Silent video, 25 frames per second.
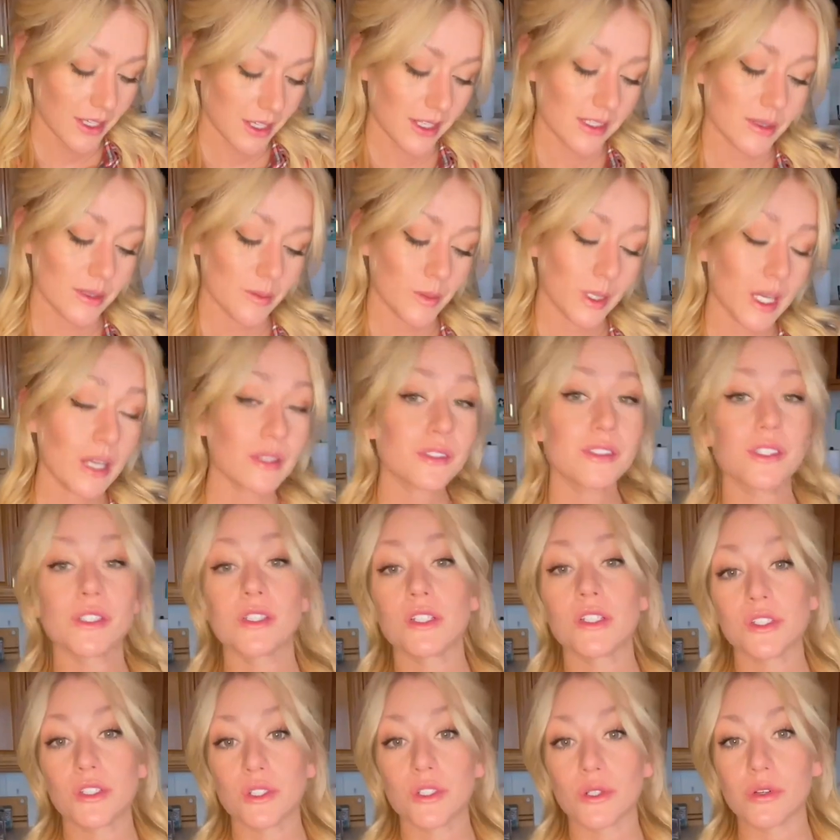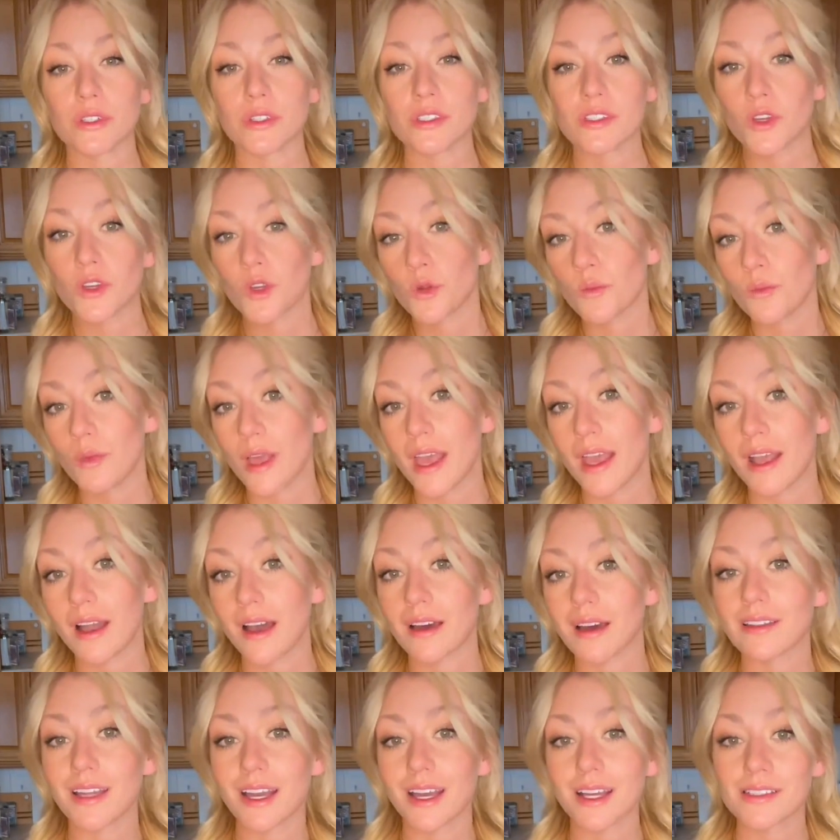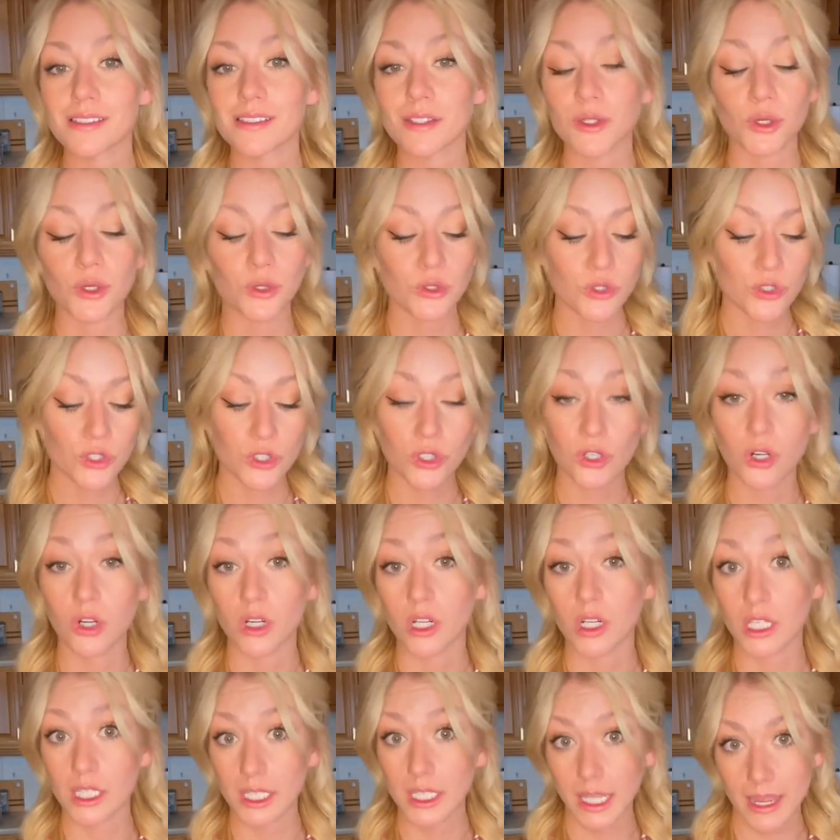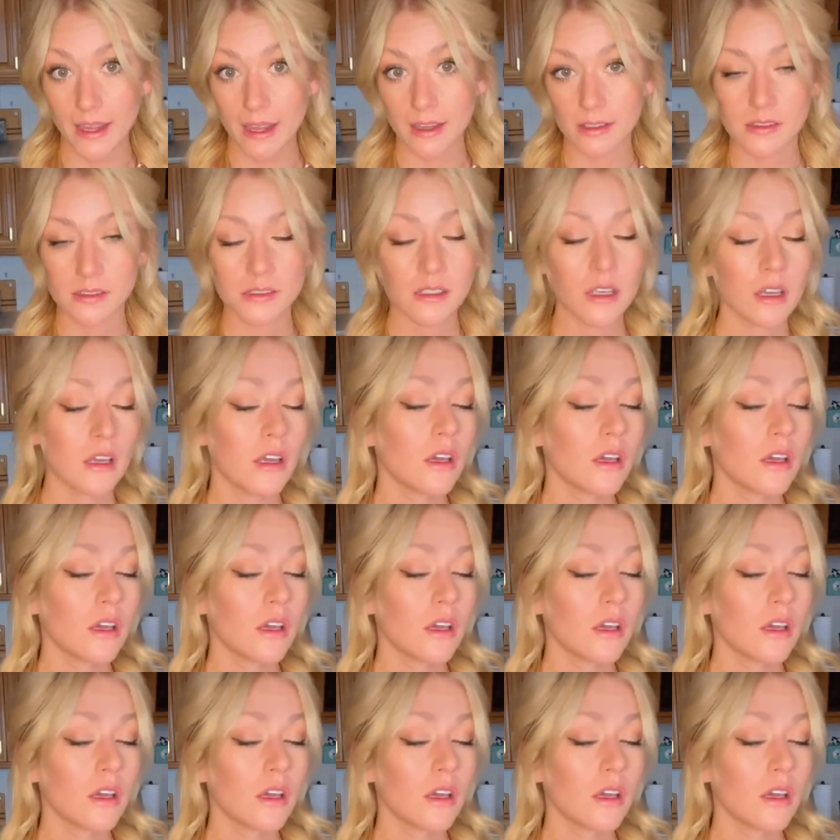something else you can do is you can make a nice little sugar glaze.